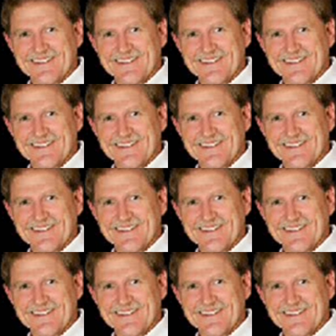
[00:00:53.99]

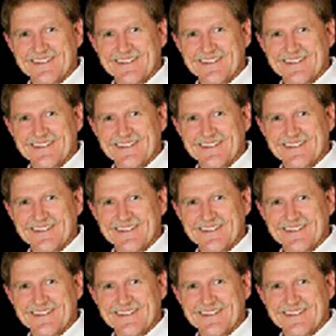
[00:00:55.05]

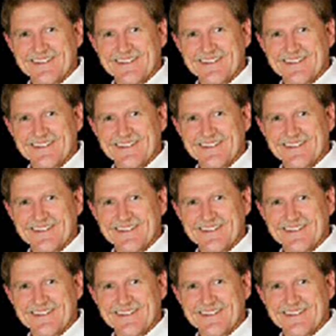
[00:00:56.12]

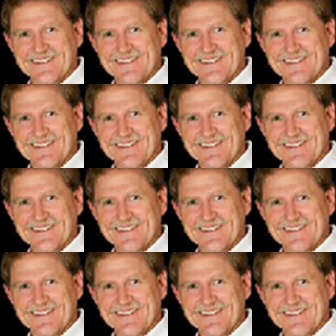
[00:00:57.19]

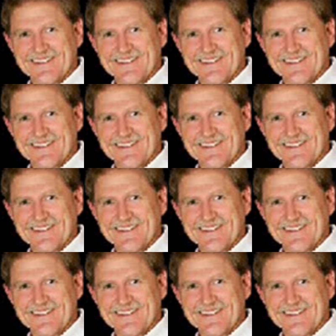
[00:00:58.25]

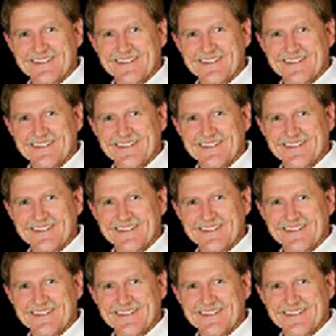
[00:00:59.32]
This is a still picture; no speech is visible.